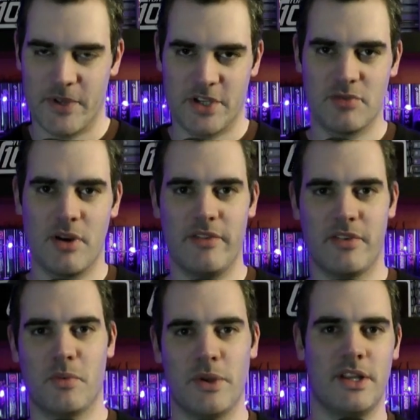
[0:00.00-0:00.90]

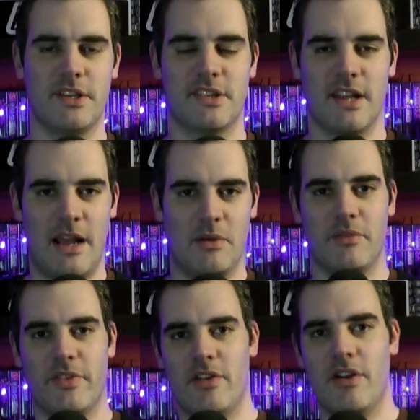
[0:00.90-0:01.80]
driver, when it's out
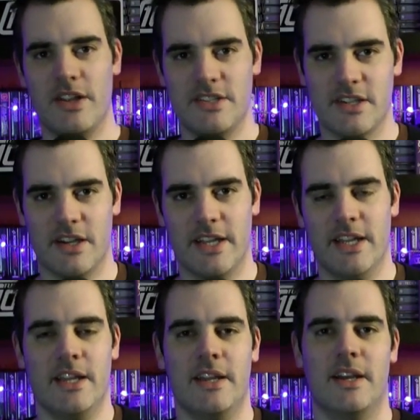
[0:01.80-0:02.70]
of their eyesight,
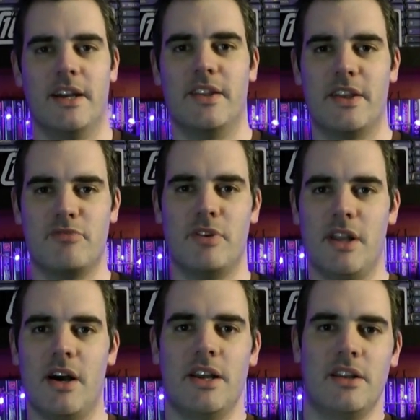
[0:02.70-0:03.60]
they
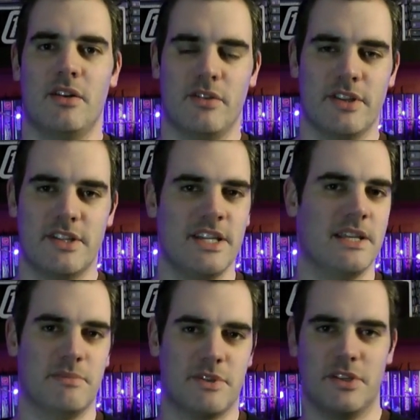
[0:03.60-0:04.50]
rely a lot on the
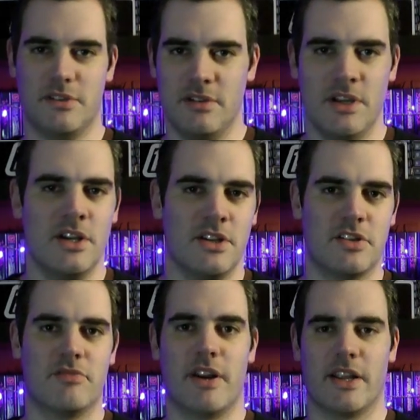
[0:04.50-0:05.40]
team to
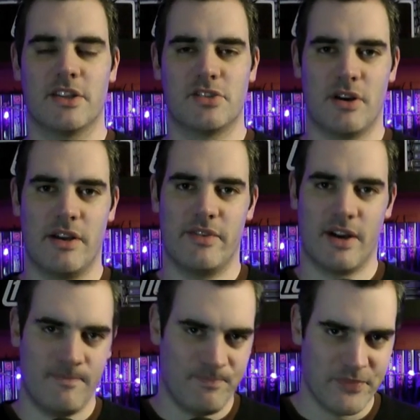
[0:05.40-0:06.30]
direct the
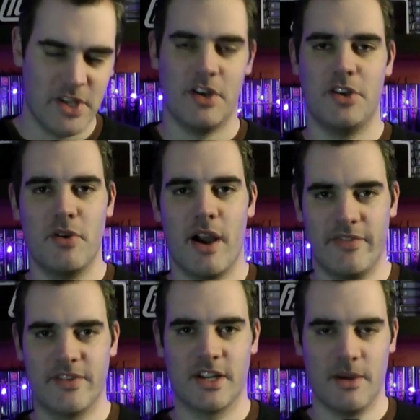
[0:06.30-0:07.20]
driver. You
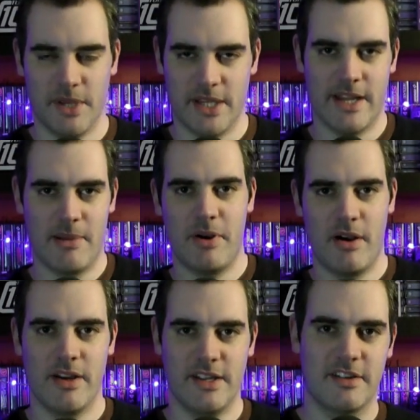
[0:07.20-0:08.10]
have to come in, that
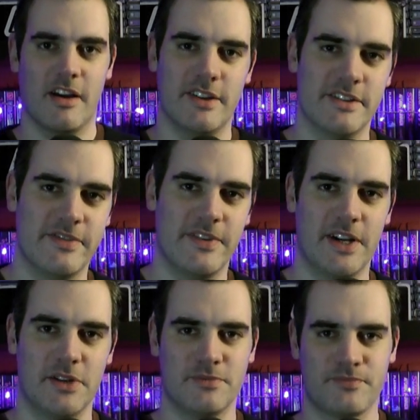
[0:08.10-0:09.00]
part is going to
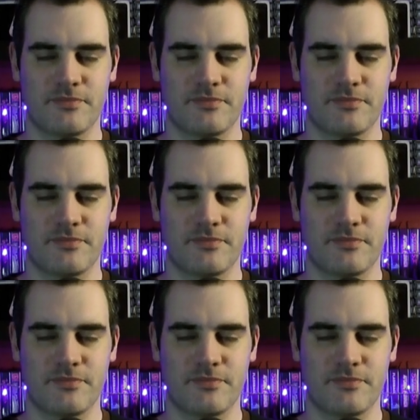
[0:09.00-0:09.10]
fail.